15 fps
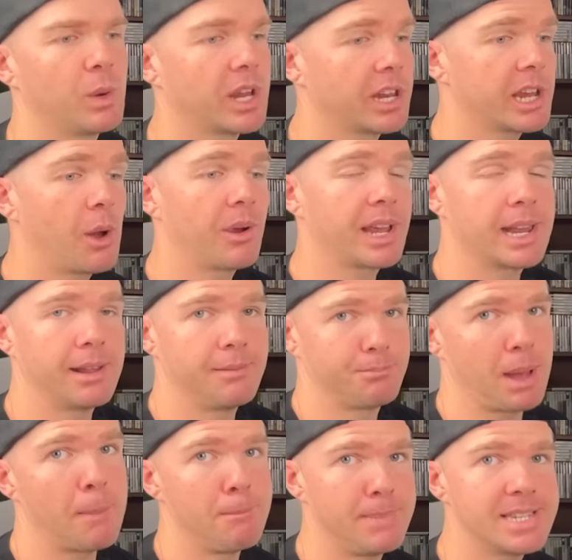We're going to go and get
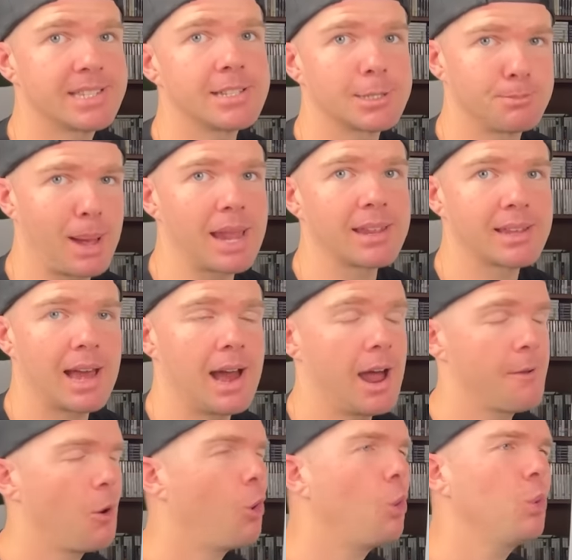a business bank
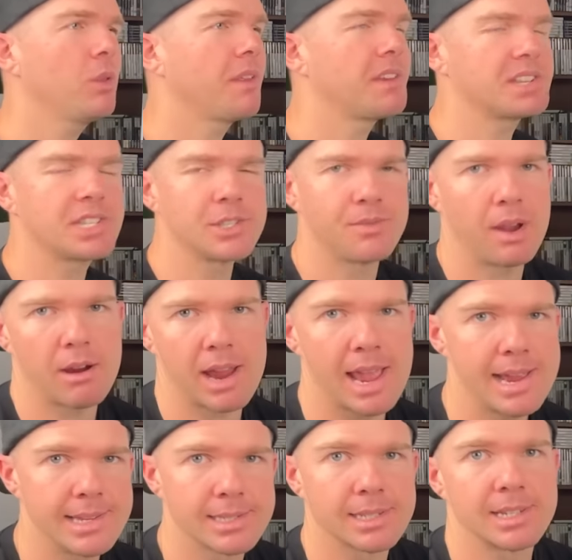card. All of this is very
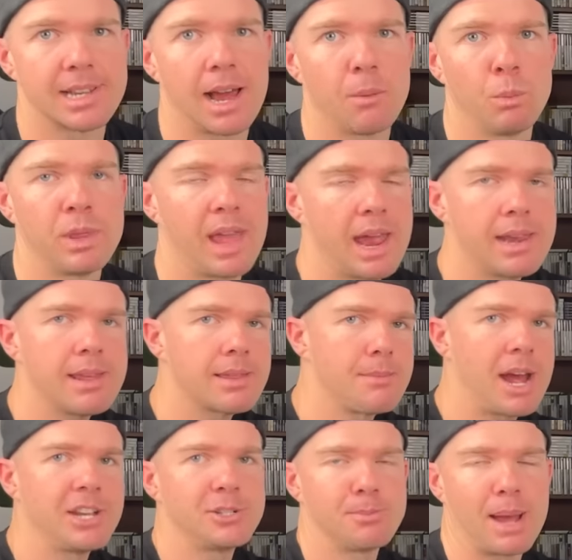easily done with any of the
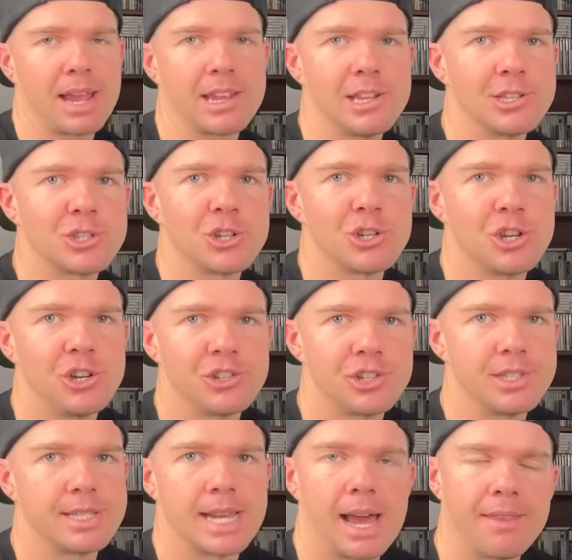major bank
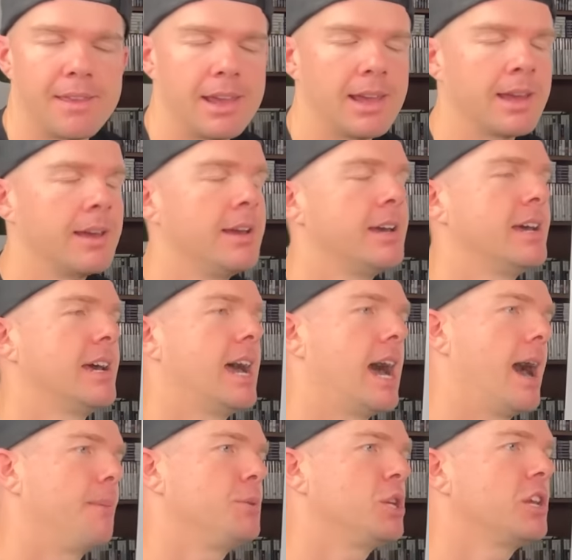institutions out there.
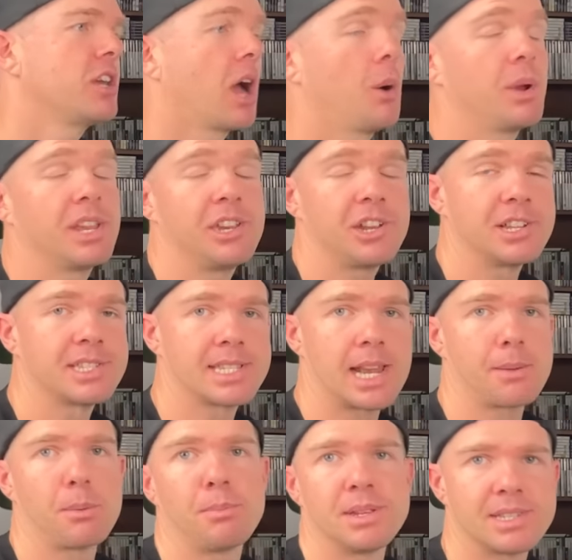You can go in, you can set
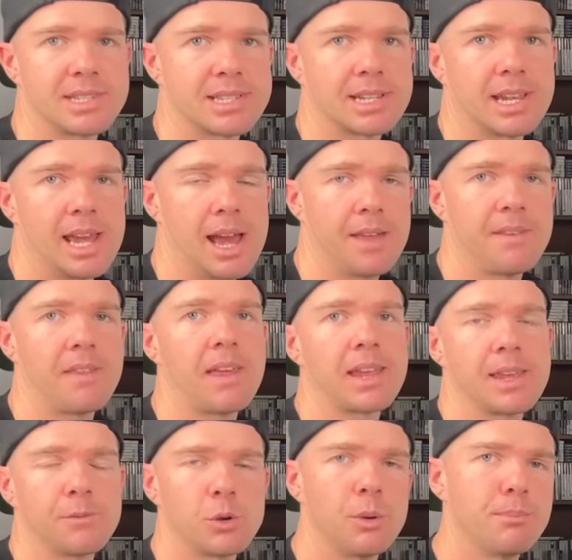up a business account that they
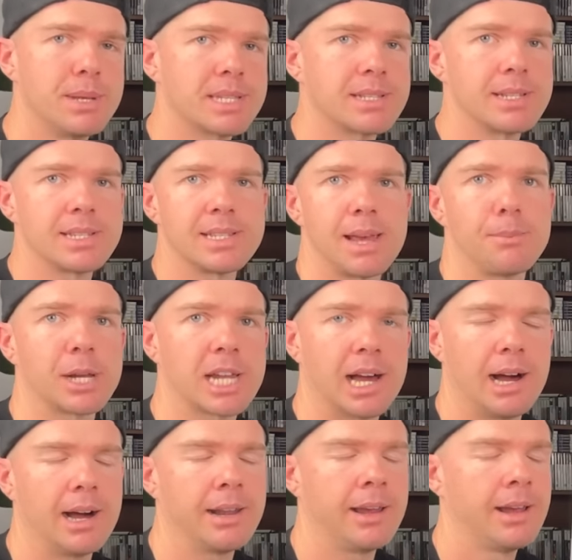give you a business debit
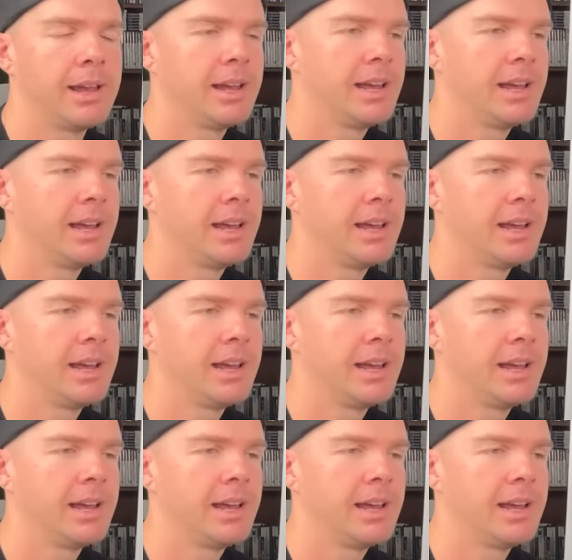card.